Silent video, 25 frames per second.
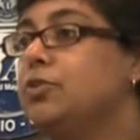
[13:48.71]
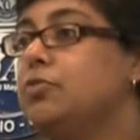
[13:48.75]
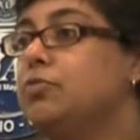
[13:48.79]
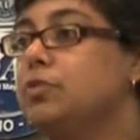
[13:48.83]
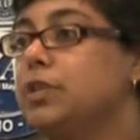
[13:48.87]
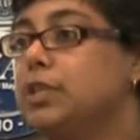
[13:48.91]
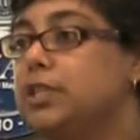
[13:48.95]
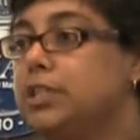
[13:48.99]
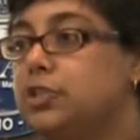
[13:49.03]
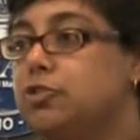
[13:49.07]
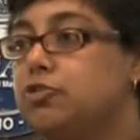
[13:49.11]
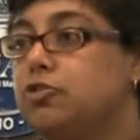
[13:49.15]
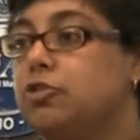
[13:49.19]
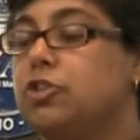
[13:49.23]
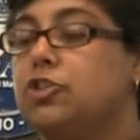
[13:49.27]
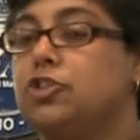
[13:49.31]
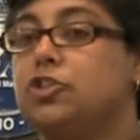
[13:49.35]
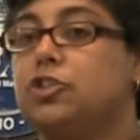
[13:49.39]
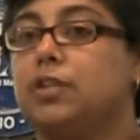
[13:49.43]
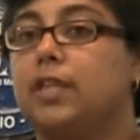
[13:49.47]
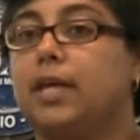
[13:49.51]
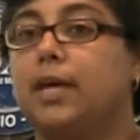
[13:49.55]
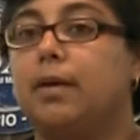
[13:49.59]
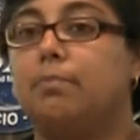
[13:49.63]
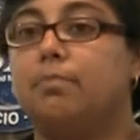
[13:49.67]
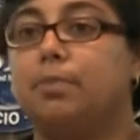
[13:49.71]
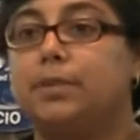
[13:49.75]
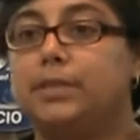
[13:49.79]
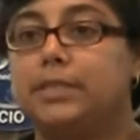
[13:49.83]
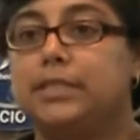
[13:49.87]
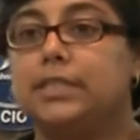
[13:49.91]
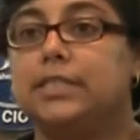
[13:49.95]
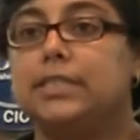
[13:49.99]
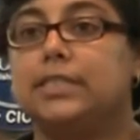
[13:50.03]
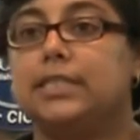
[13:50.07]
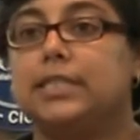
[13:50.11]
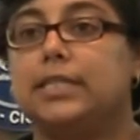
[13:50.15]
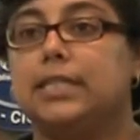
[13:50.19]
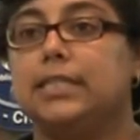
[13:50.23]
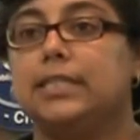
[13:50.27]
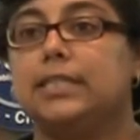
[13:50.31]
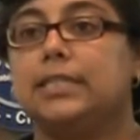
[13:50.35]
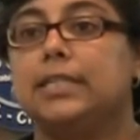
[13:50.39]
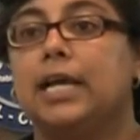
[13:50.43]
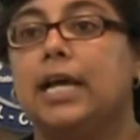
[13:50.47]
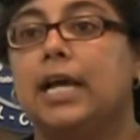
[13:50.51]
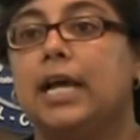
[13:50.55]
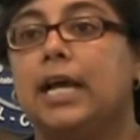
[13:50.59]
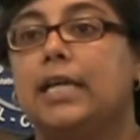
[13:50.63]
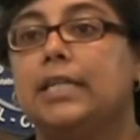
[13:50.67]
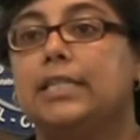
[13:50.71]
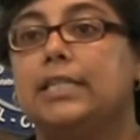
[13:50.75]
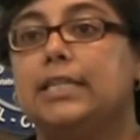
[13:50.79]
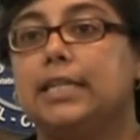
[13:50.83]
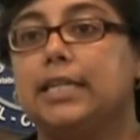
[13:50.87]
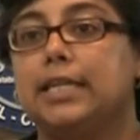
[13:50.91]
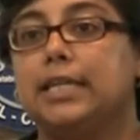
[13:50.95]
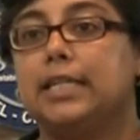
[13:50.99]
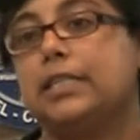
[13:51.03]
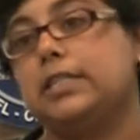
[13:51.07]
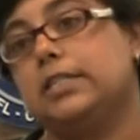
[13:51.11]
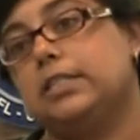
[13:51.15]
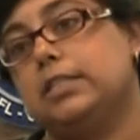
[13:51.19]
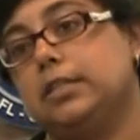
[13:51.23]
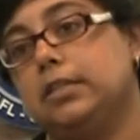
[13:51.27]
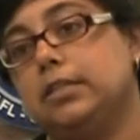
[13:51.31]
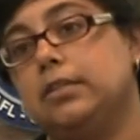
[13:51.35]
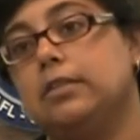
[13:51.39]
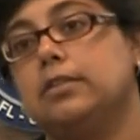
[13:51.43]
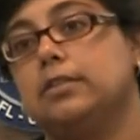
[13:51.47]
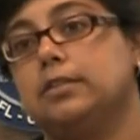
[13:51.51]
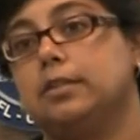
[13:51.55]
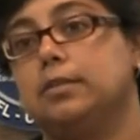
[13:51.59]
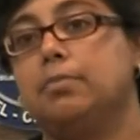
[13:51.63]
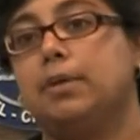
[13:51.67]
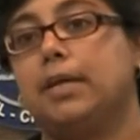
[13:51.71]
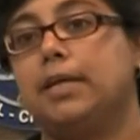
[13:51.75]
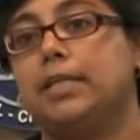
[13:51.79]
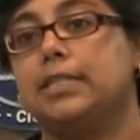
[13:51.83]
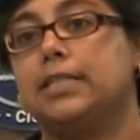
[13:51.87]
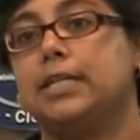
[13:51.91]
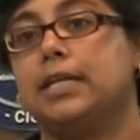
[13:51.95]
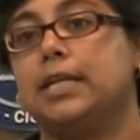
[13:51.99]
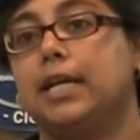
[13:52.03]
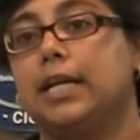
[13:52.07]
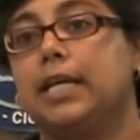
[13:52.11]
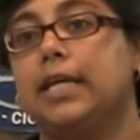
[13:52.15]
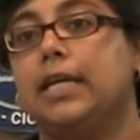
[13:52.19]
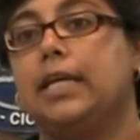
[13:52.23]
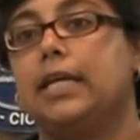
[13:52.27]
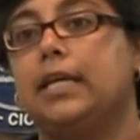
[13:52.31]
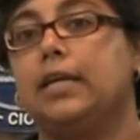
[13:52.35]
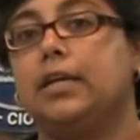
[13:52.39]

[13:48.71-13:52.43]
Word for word: restructure their businesses to basically,